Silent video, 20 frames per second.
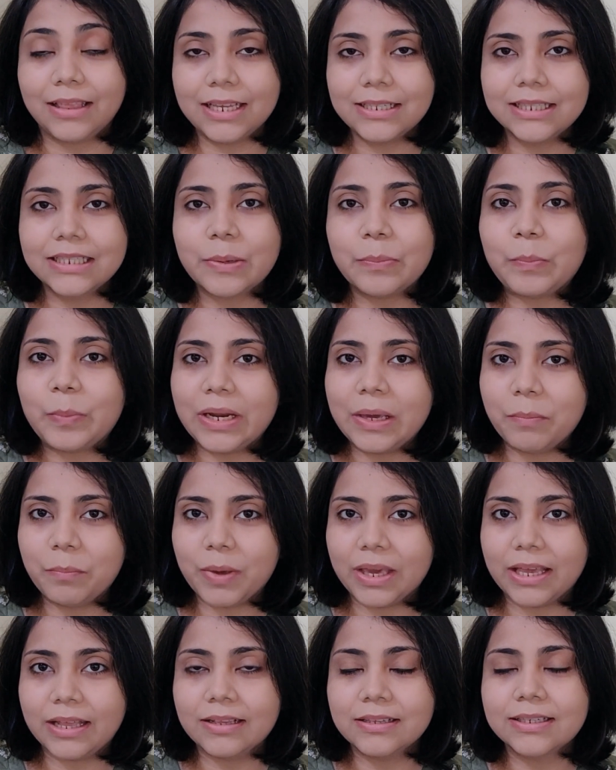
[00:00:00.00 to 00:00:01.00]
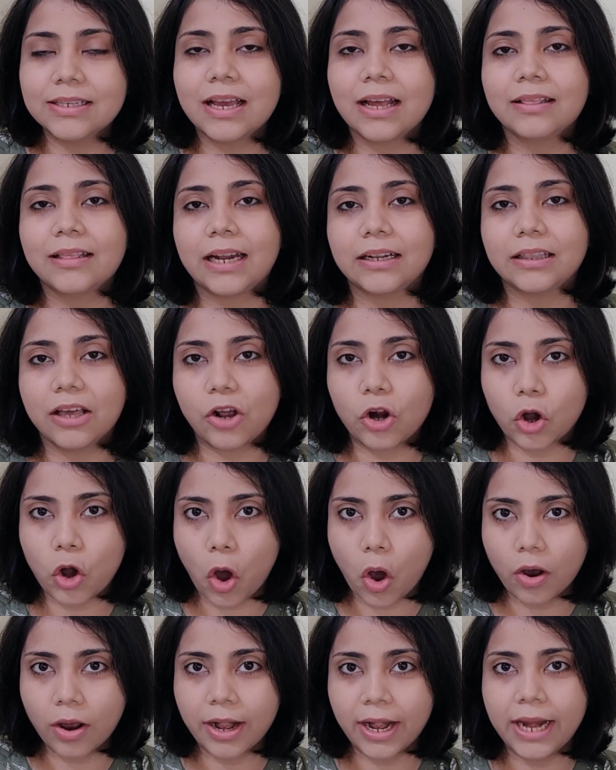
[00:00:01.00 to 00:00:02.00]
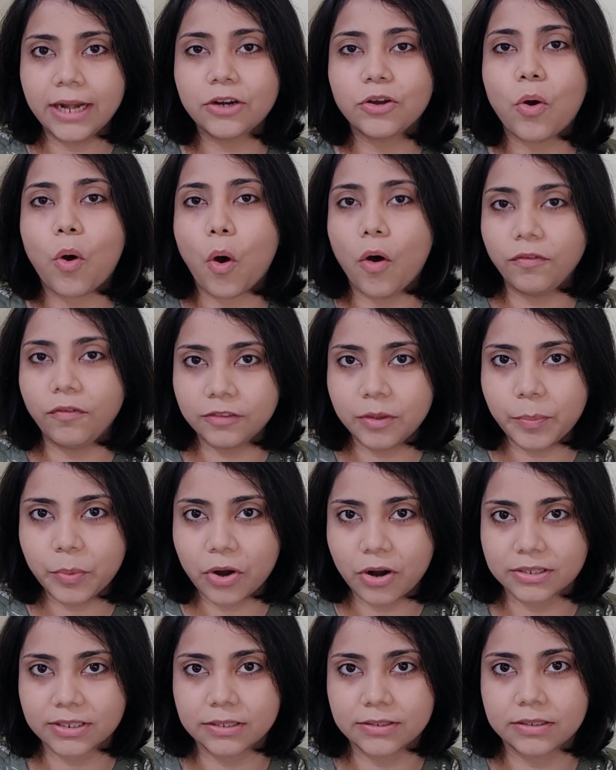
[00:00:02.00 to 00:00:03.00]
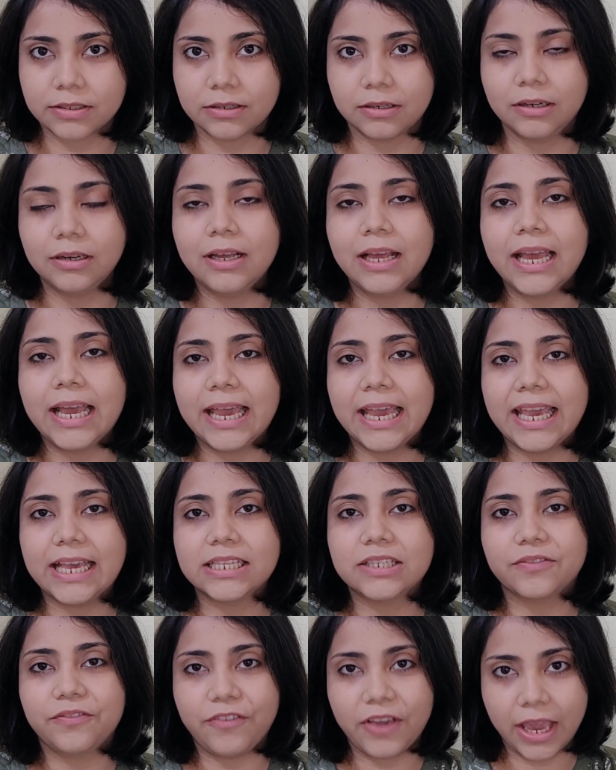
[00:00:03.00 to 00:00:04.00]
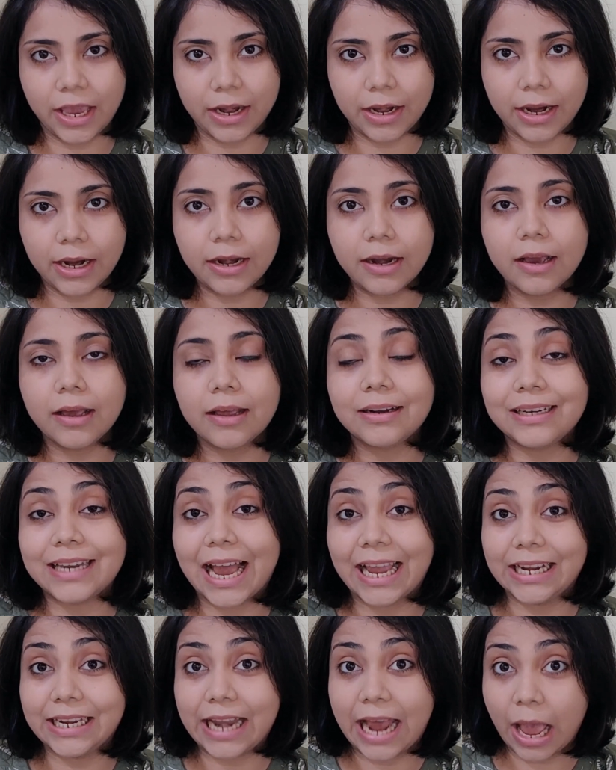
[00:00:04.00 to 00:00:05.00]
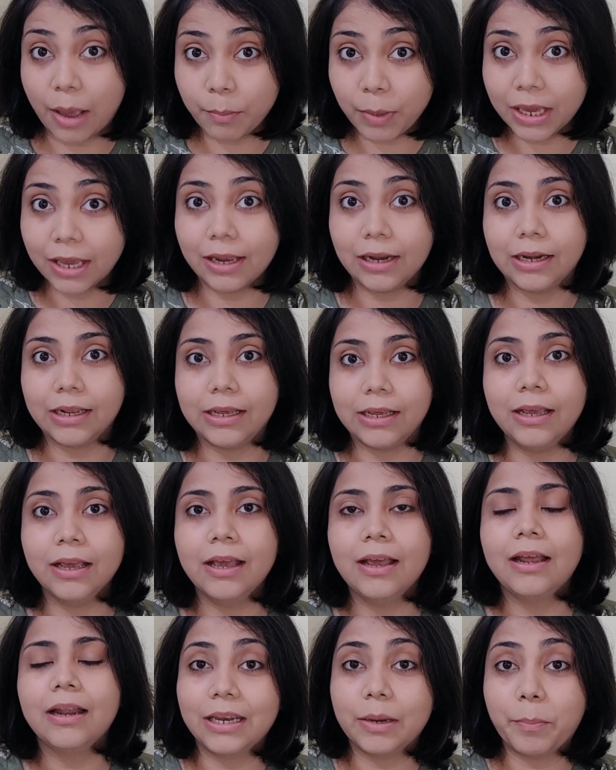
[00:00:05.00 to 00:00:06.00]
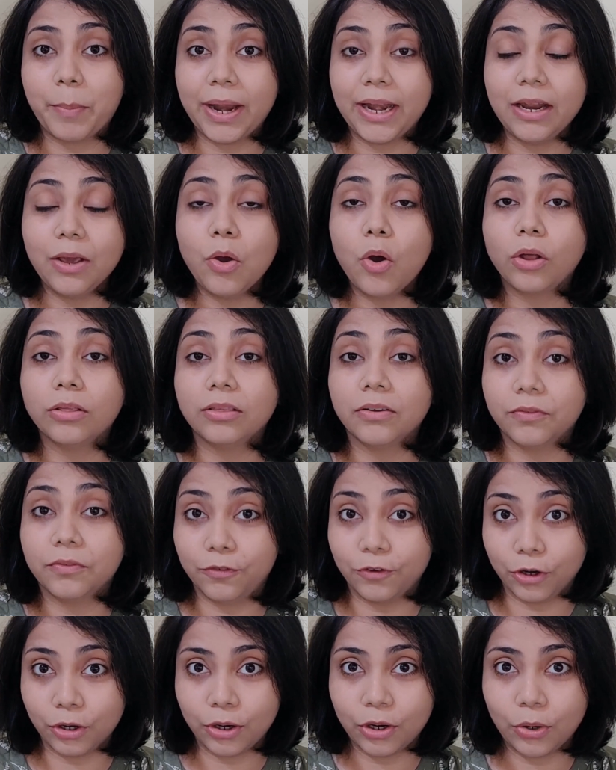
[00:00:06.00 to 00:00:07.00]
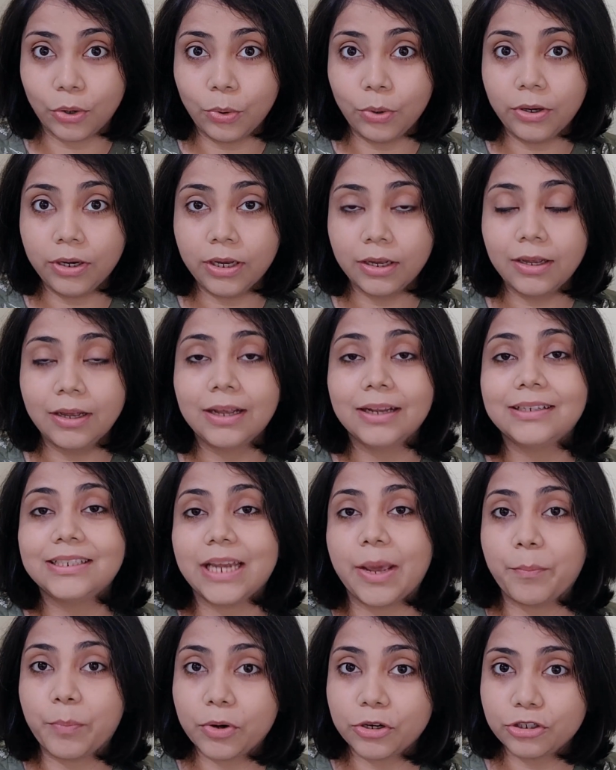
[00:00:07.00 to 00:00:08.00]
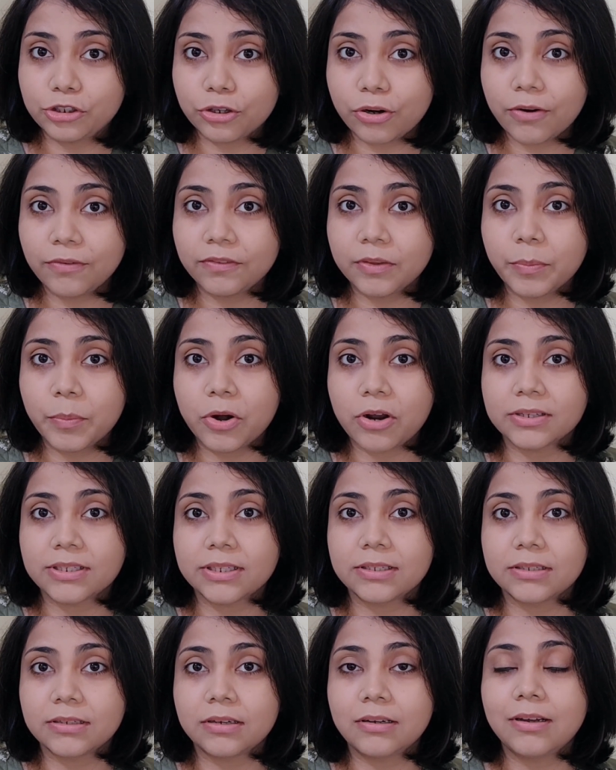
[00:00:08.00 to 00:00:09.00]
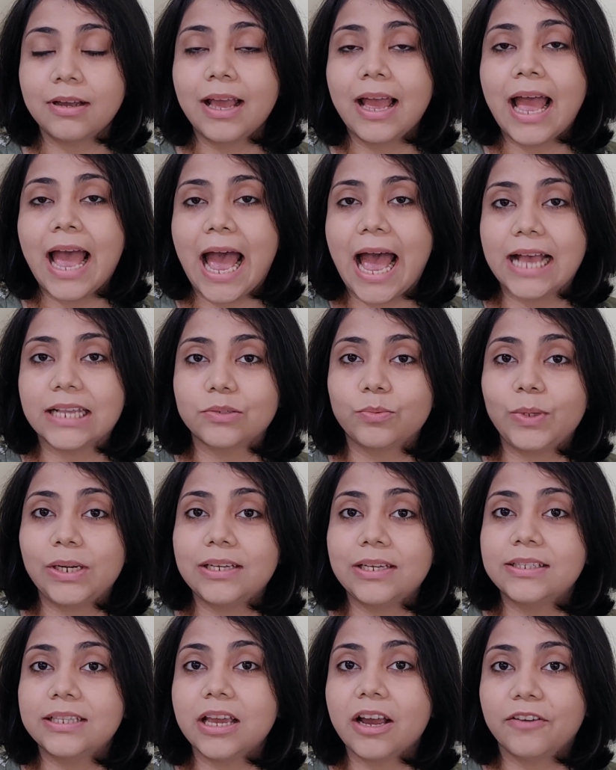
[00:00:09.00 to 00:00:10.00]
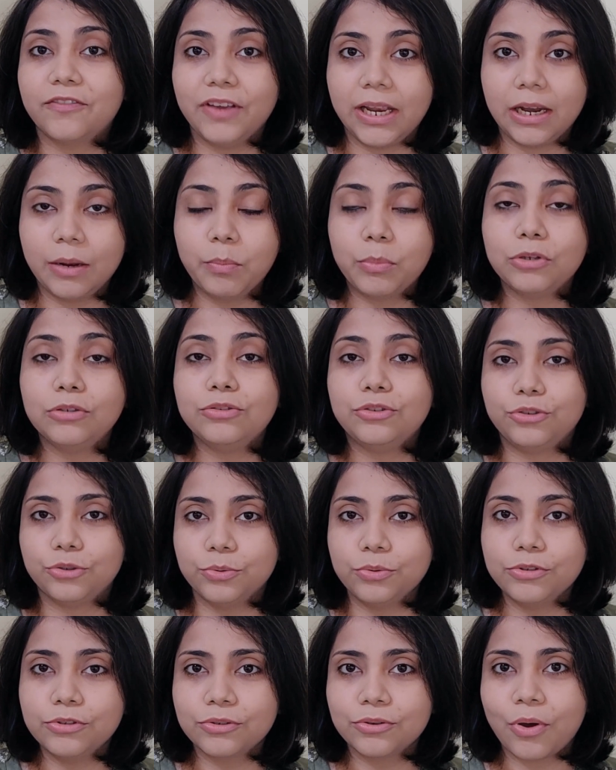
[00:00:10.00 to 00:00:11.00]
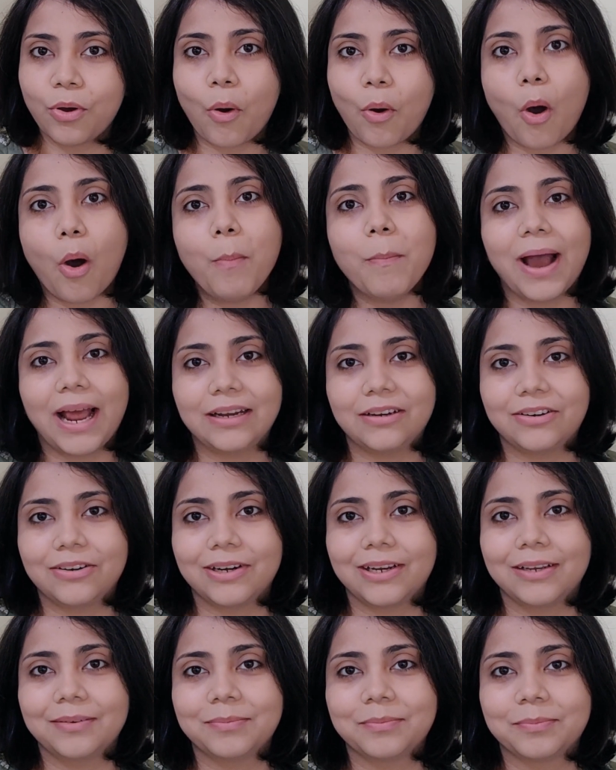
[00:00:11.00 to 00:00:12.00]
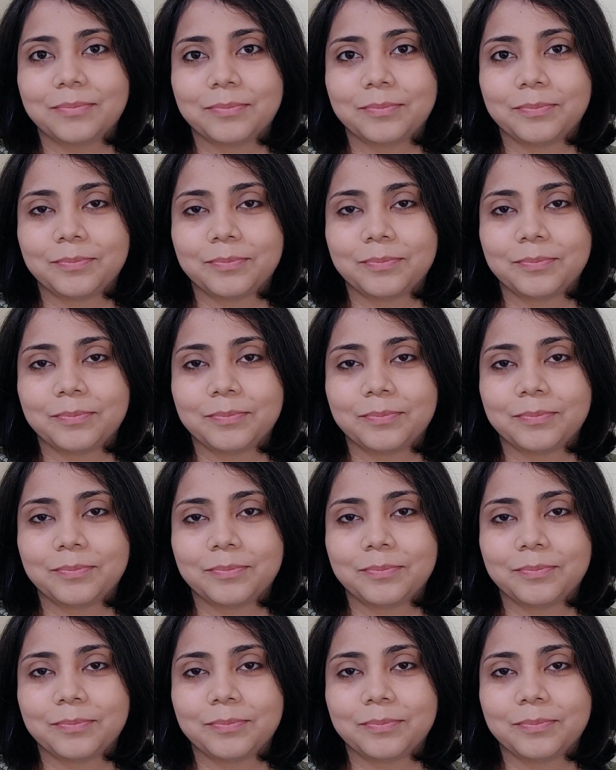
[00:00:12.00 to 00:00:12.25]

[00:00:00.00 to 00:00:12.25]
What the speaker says: This simply means that the clock rate of the processor is varied dynamically depending on the workload, temperature of the processor, as well as the available juice or battery.